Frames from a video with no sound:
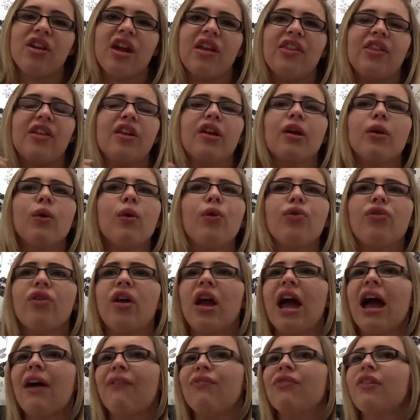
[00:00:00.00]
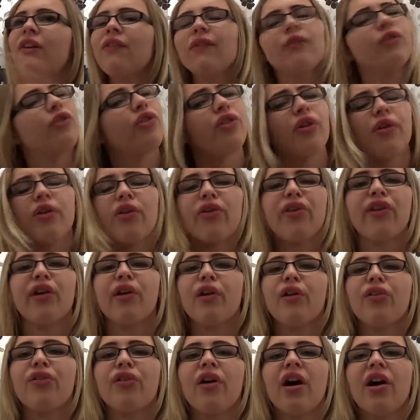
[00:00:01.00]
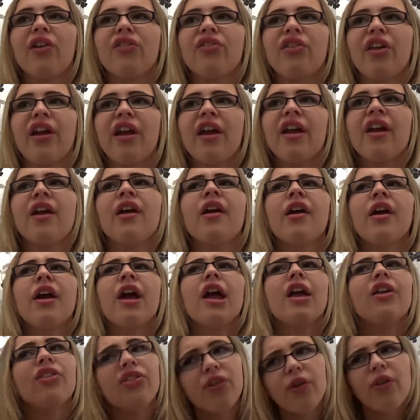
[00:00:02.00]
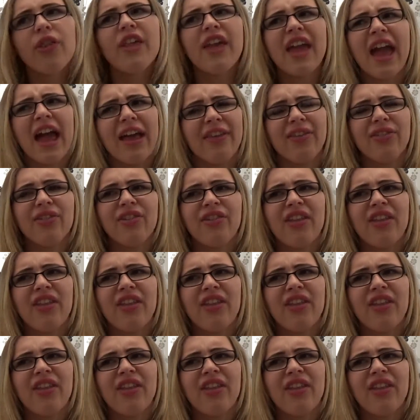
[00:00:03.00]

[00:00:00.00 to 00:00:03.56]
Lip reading: and the girls have nothing to do with the secret society until the end.